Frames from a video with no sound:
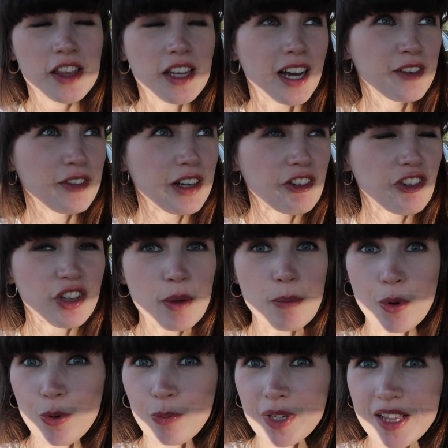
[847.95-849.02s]
that I've actually
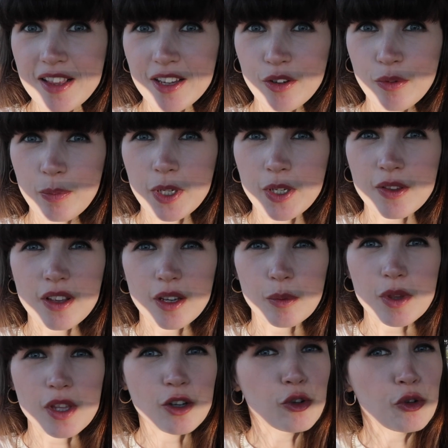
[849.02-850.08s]
bought myself, because I
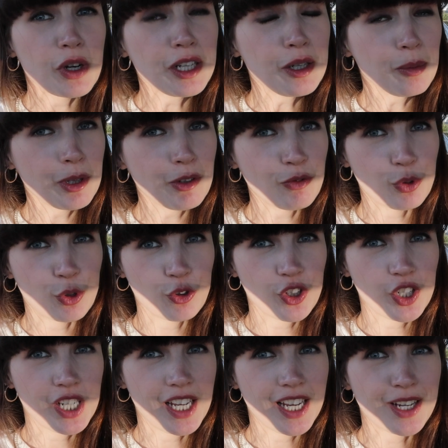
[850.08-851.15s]
was incredibly
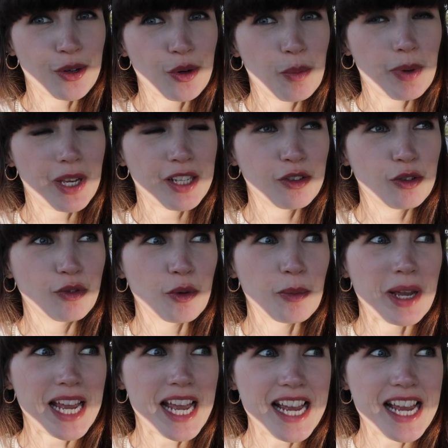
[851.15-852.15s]
fortunate and got petrol for my